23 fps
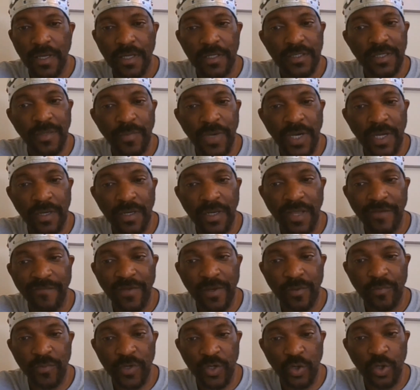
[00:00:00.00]

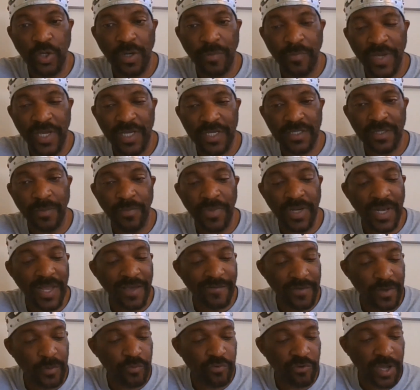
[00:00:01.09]
you're gonna make some
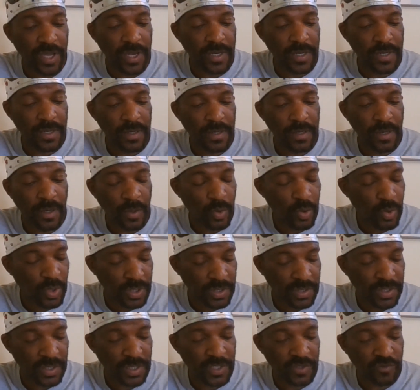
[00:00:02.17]
leavened bread
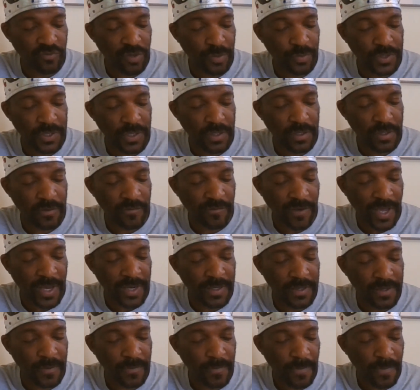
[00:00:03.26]
according to the scripture,
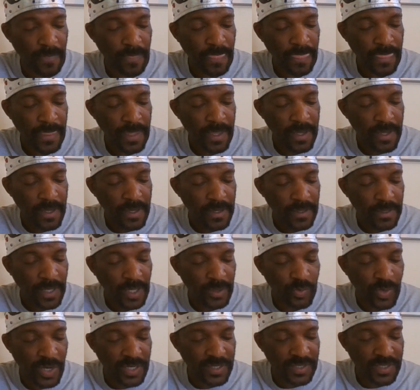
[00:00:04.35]
right?
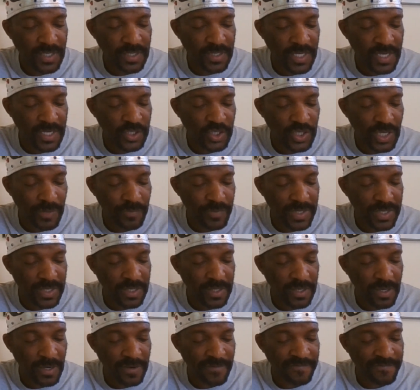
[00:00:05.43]
That's why I said there shall
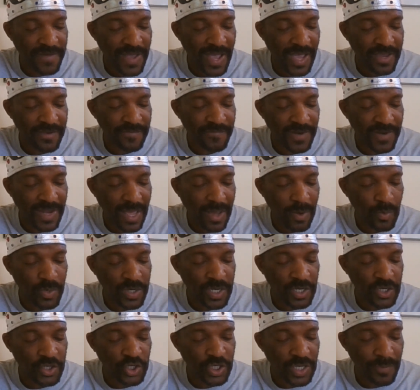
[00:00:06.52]
be a fine flour,
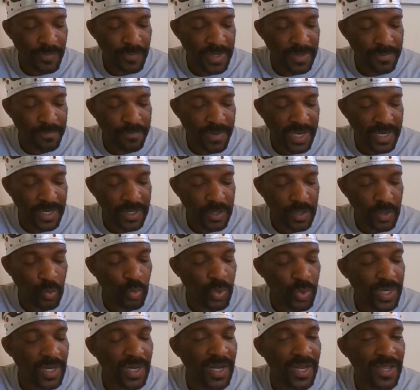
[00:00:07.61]
there shall be baked
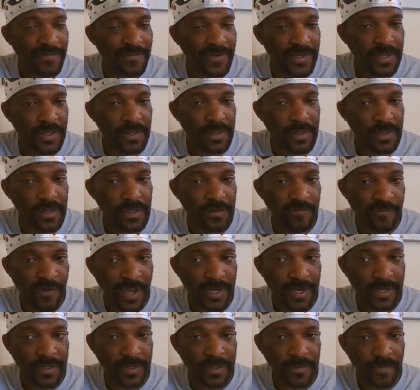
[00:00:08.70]
with leaven,
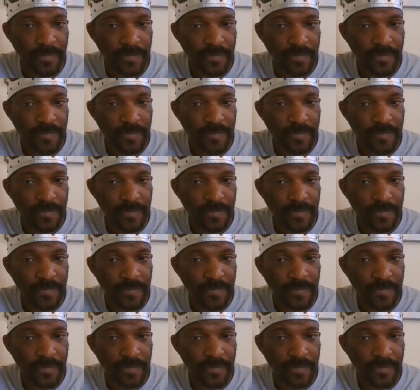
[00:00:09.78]
right?